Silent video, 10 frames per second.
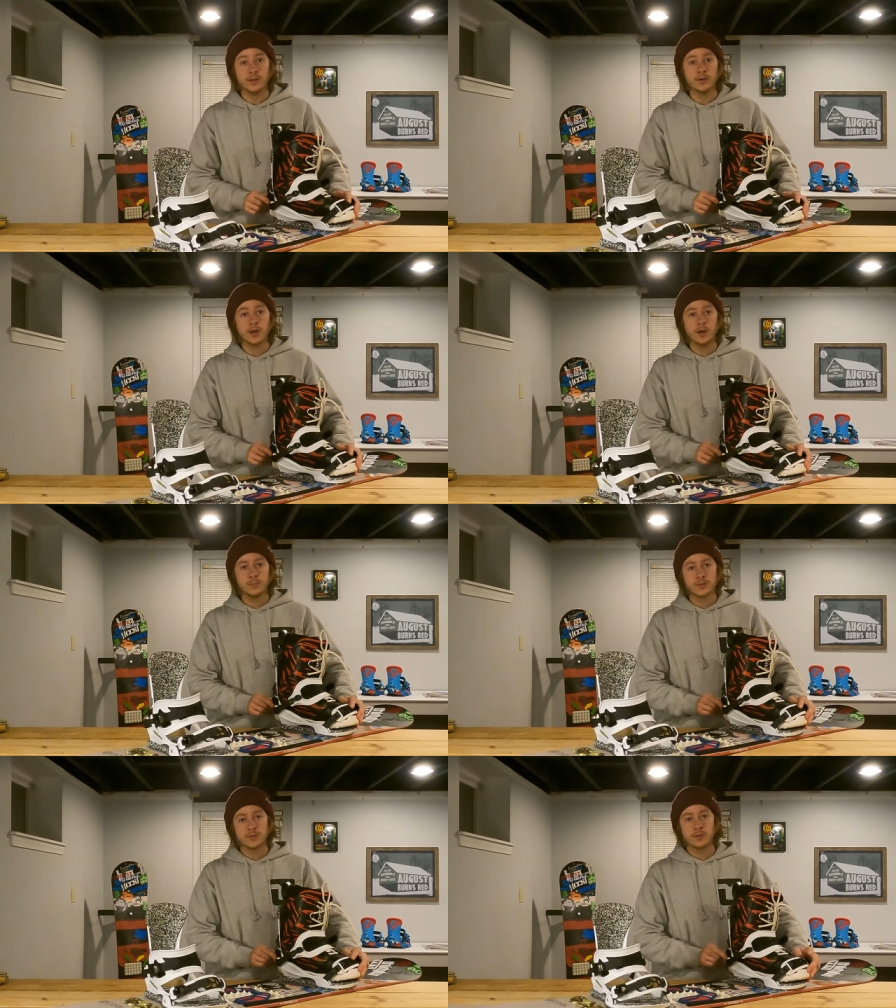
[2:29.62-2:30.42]
heel
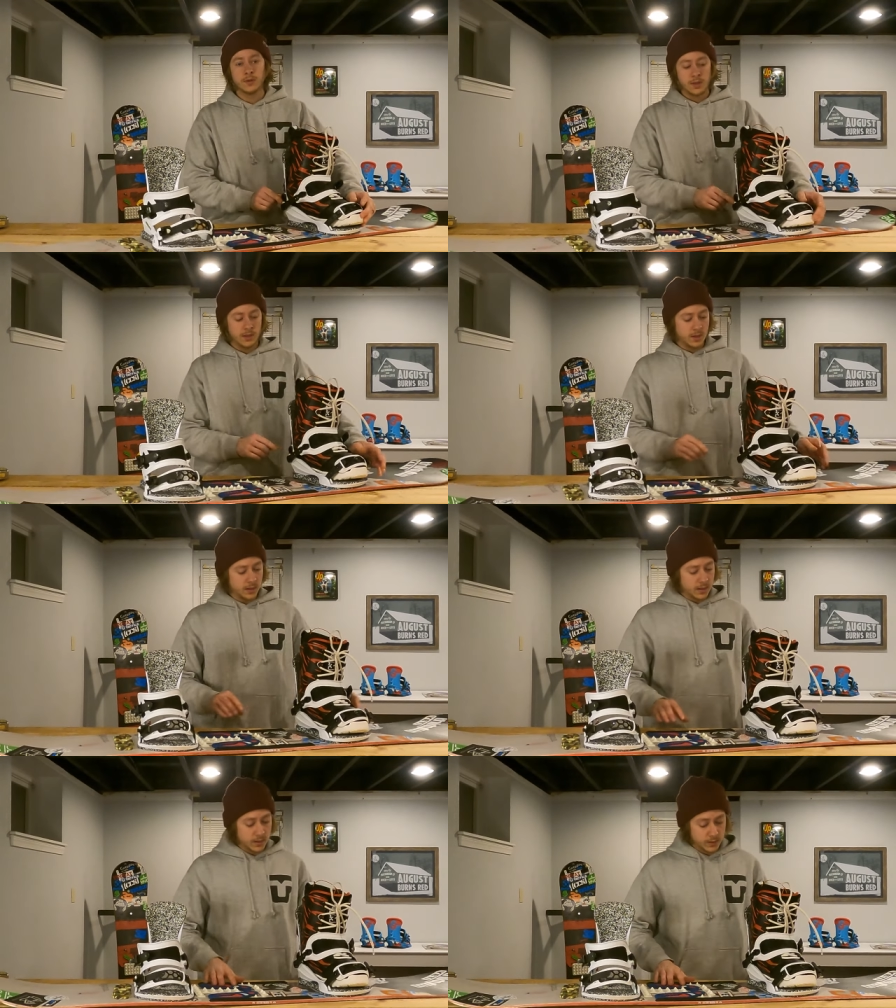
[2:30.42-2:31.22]
cups
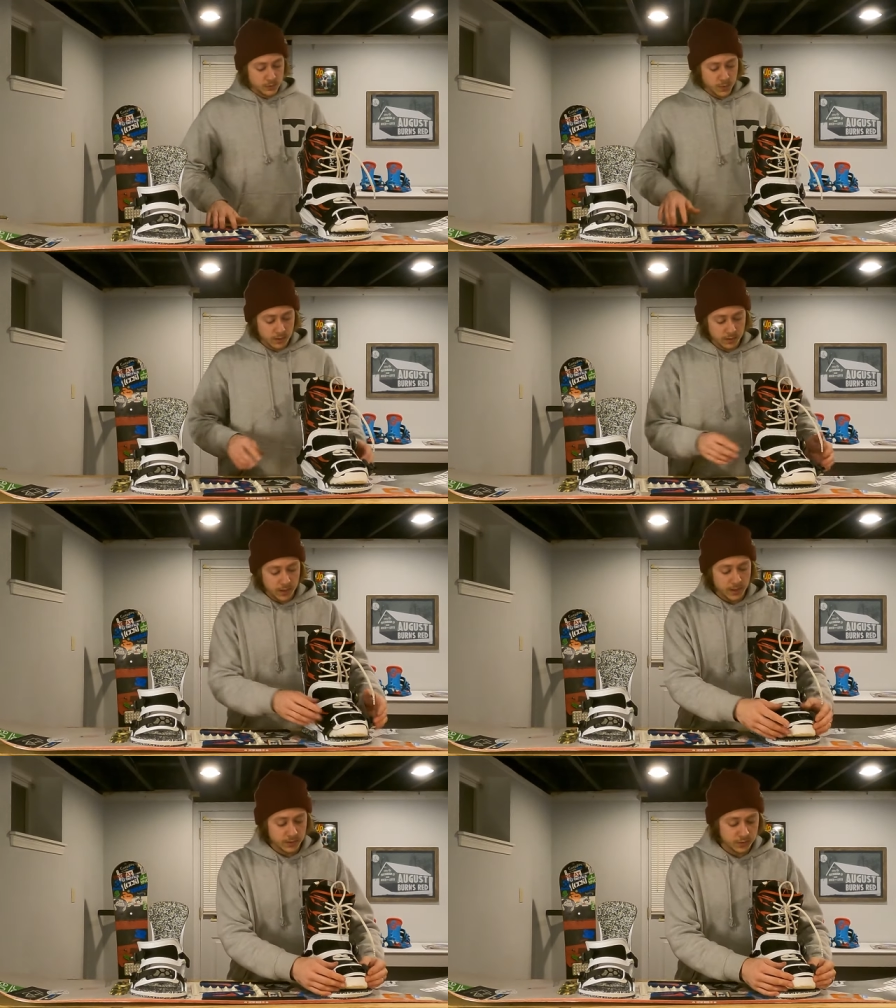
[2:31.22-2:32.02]
as well
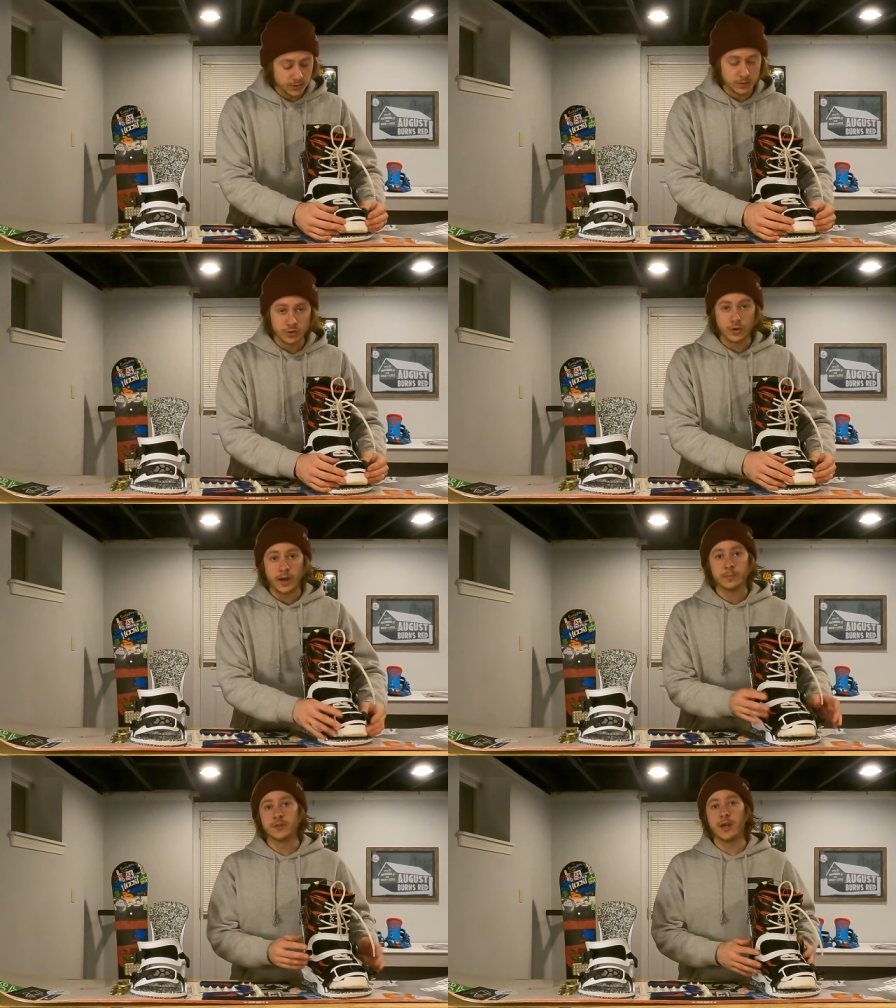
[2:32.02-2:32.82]
as your
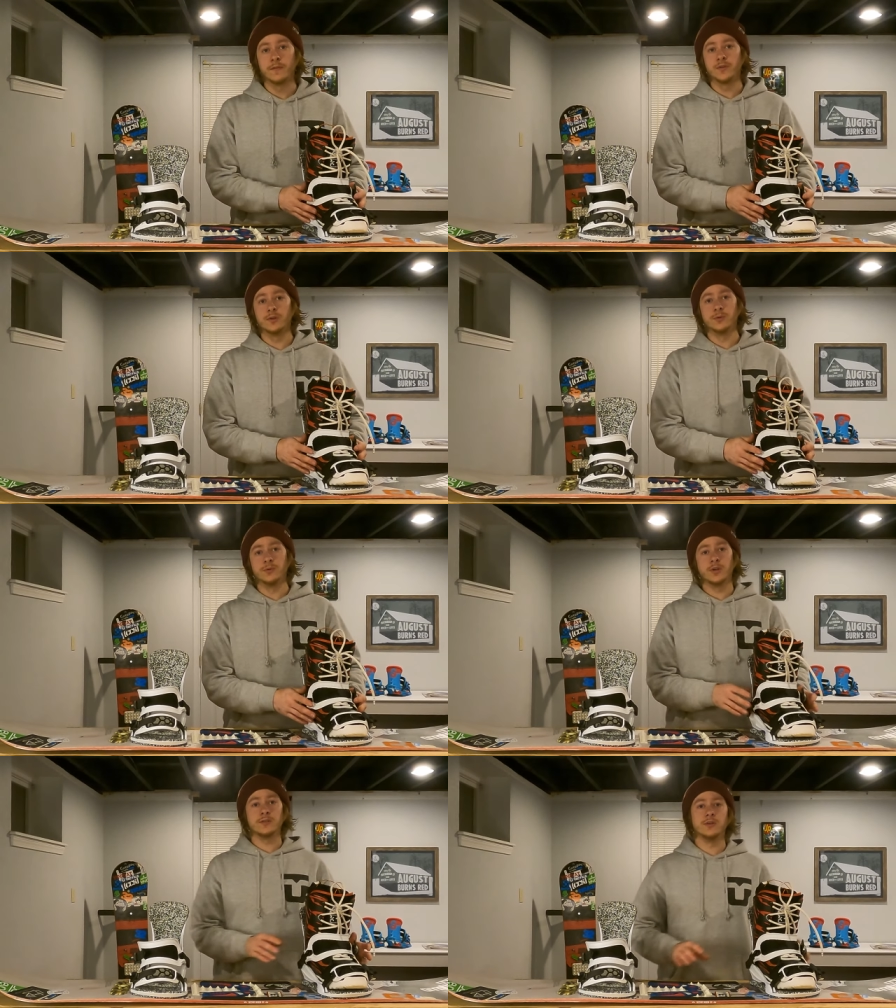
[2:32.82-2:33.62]
straps after you
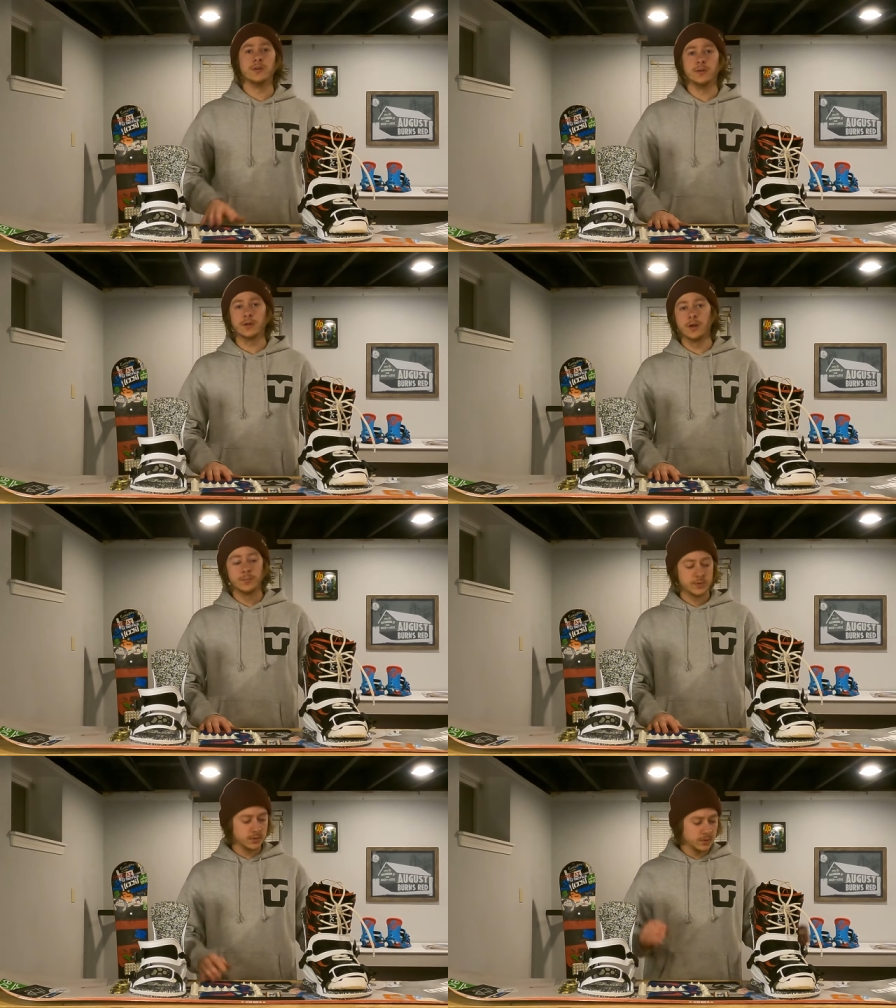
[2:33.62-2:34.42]
adjust your heel
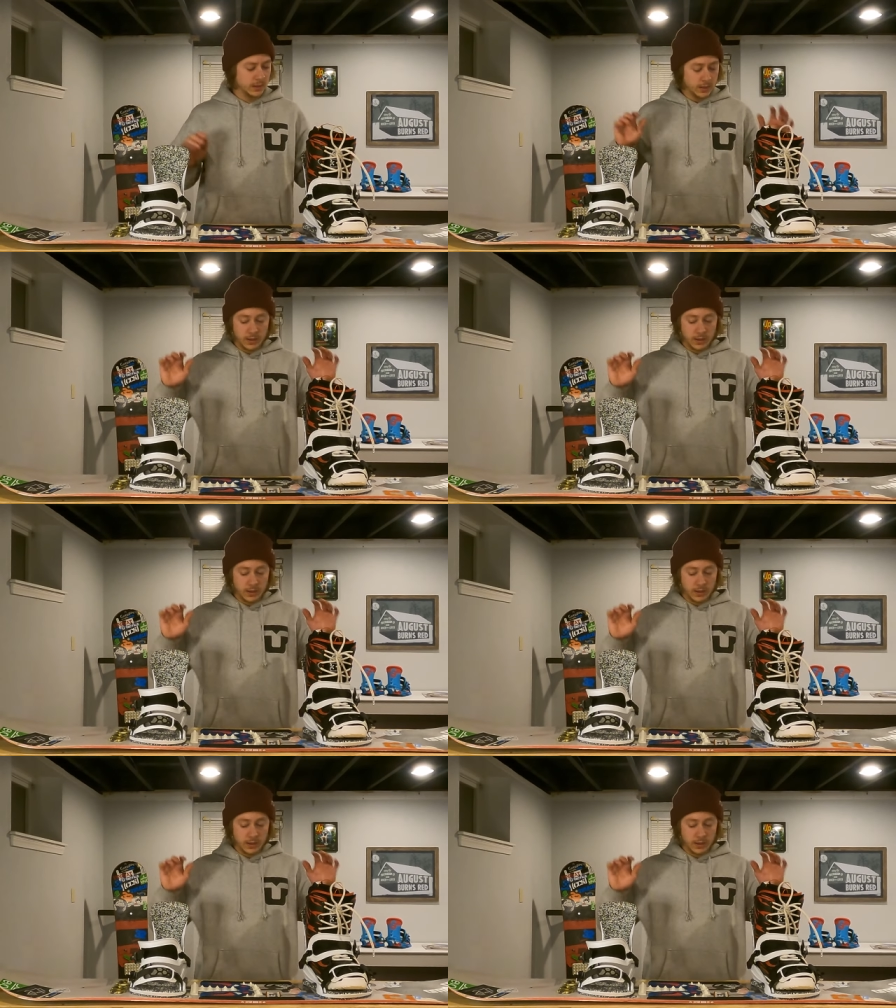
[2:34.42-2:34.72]
cups.